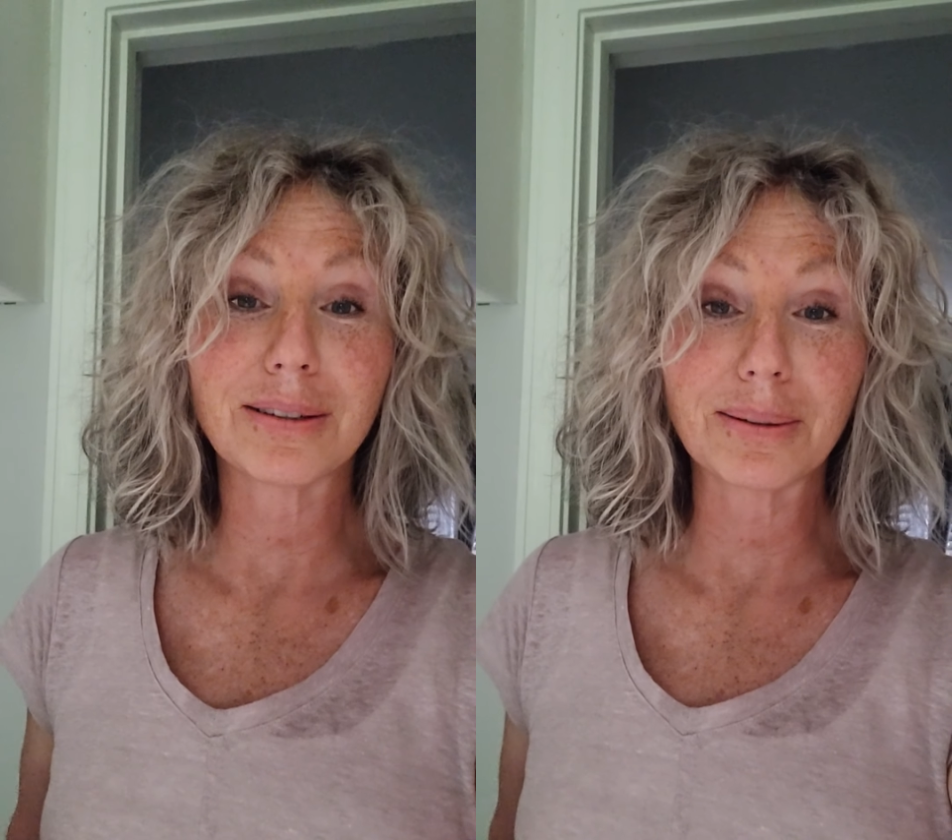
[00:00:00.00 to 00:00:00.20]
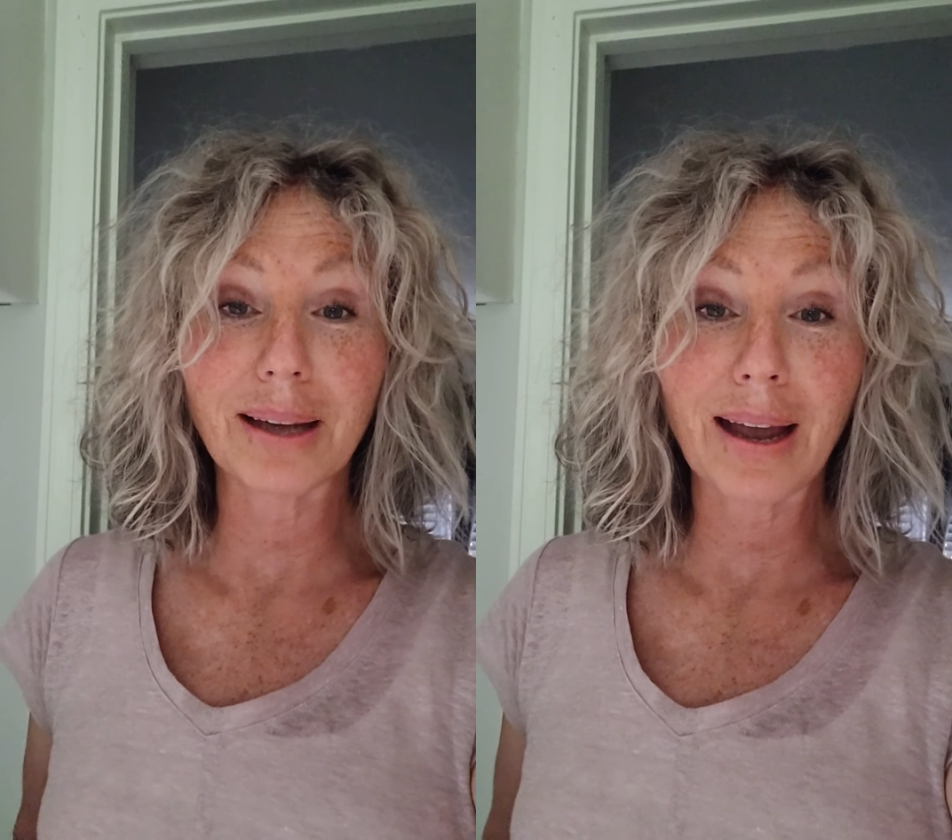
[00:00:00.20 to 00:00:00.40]

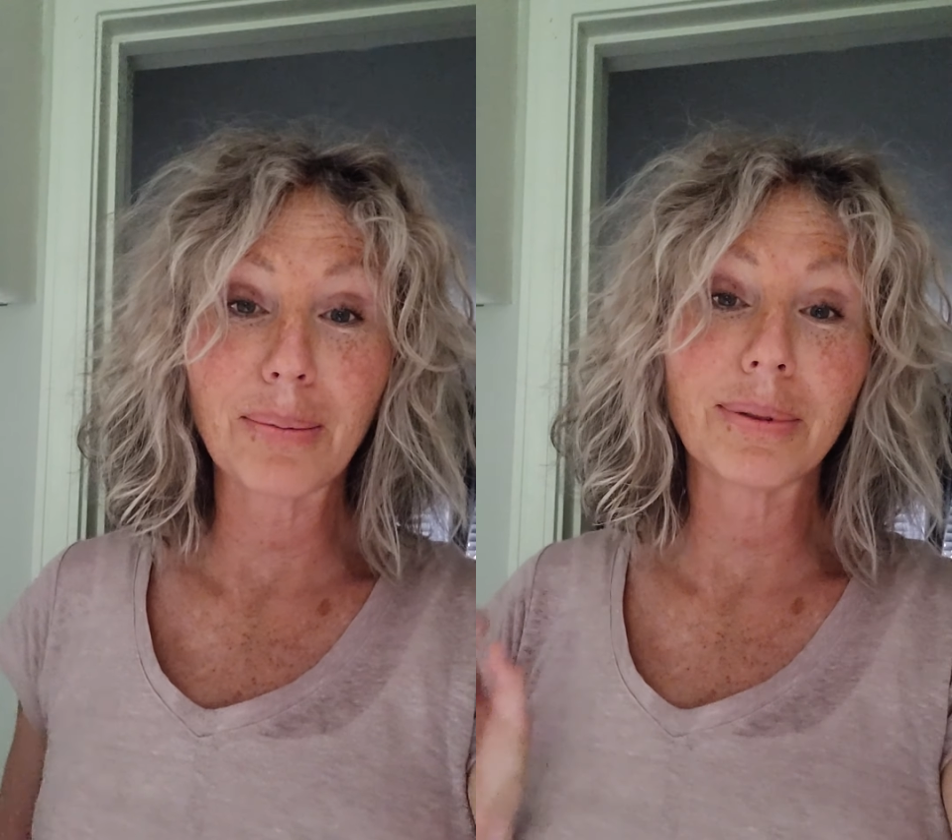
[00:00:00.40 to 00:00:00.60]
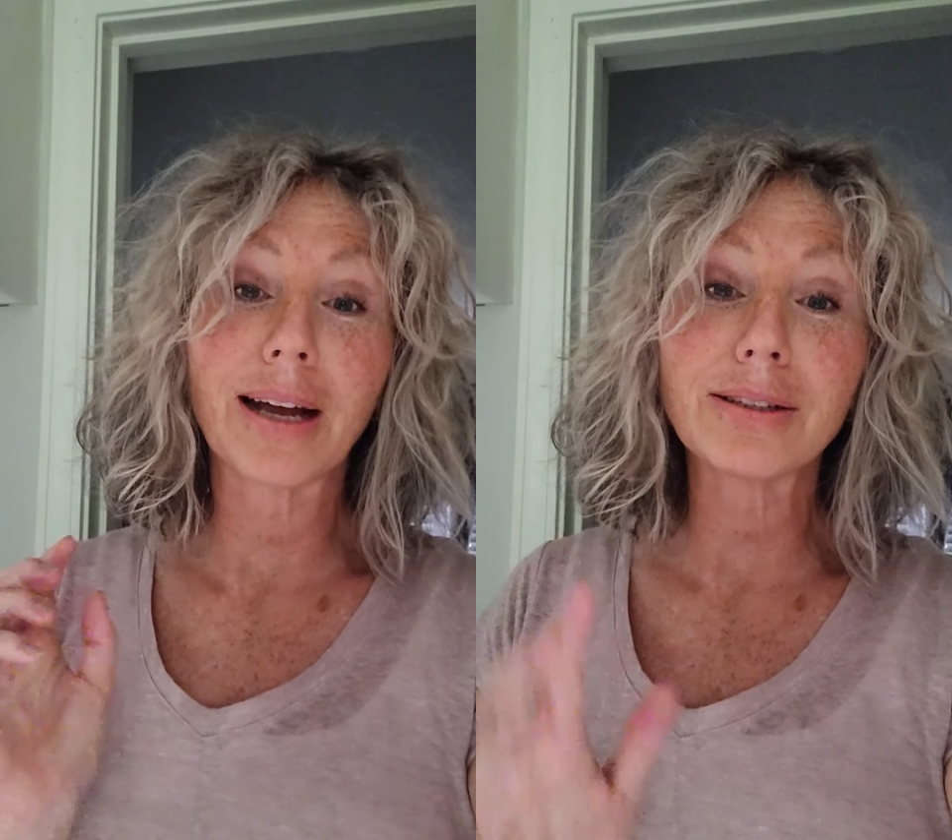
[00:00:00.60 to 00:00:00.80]
okay
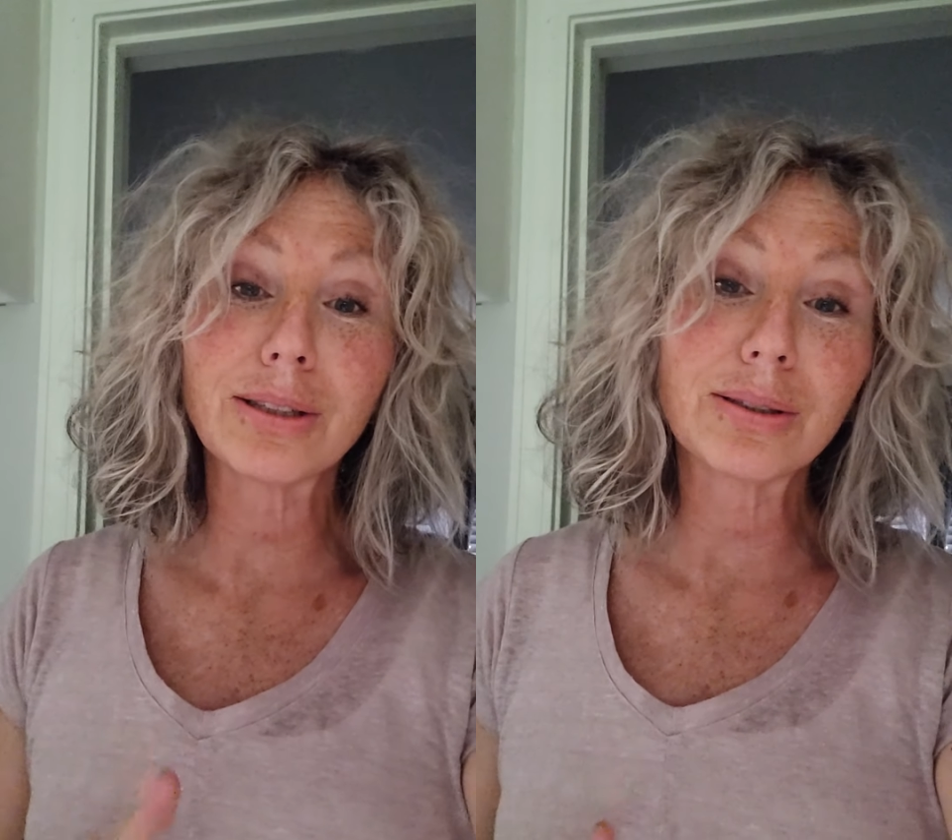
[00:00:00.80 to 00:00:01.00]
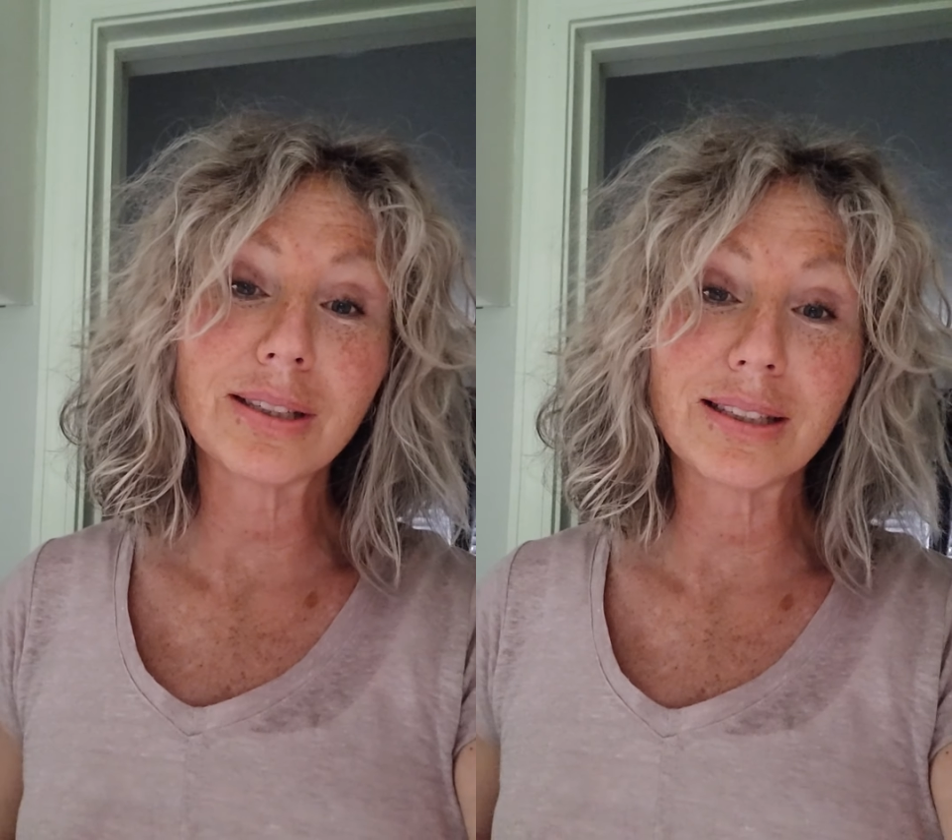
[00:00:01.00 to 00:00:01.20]
bless
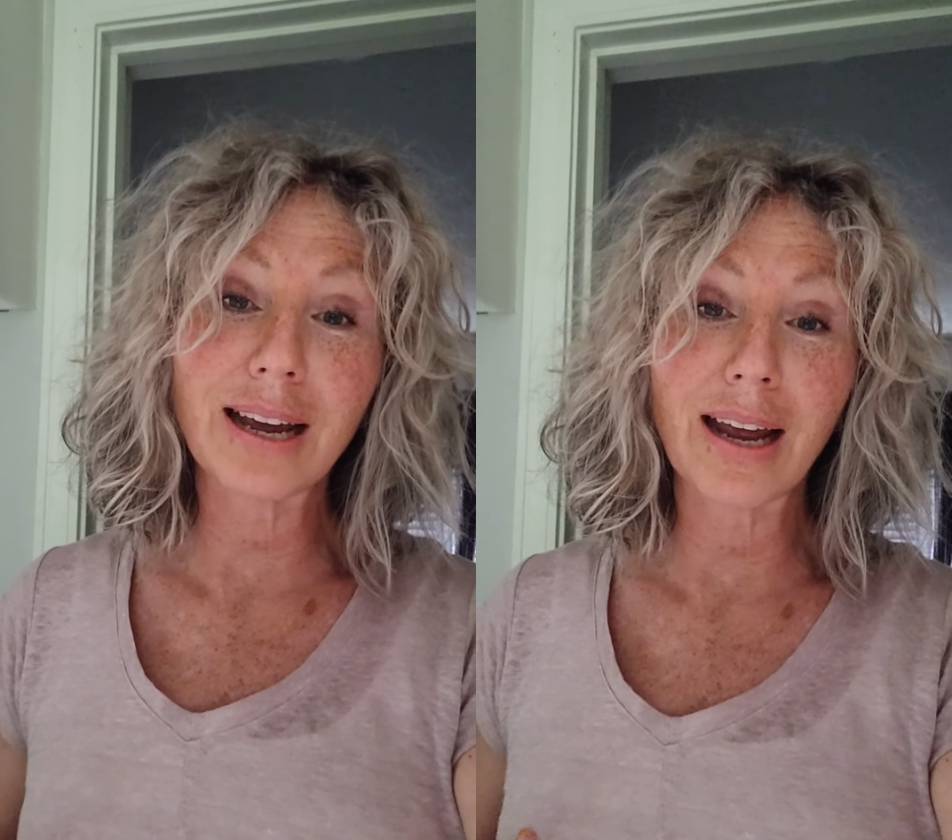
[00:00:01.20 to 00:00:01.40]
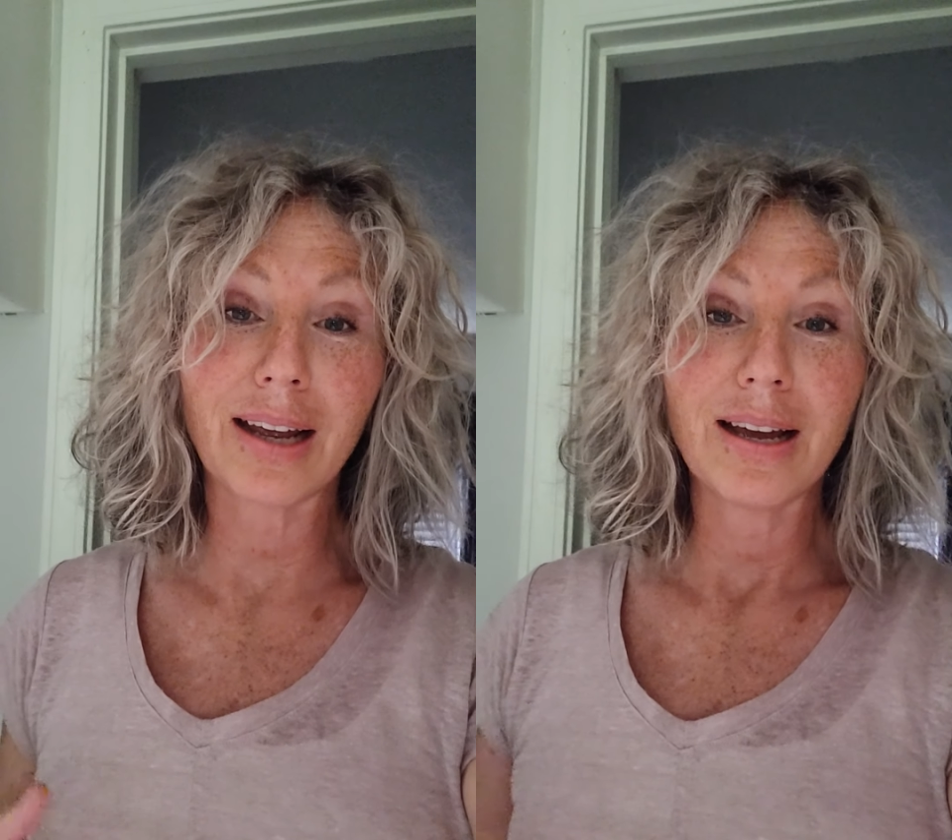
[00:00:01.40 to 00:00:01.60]
you
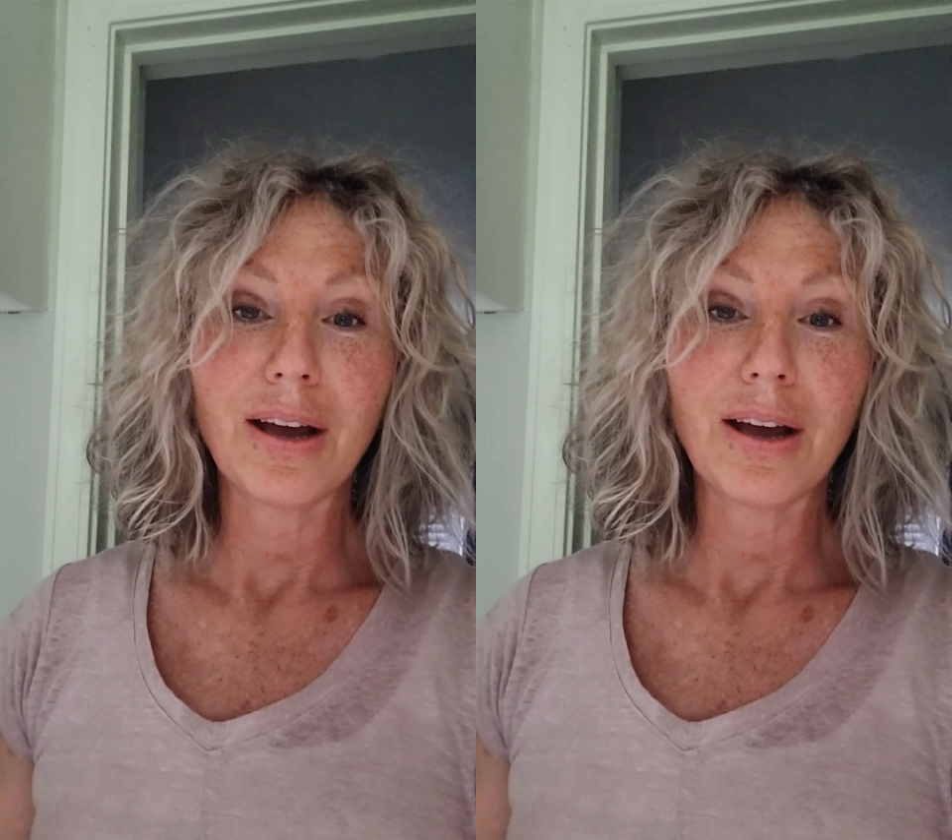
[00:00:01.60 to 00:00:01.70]
today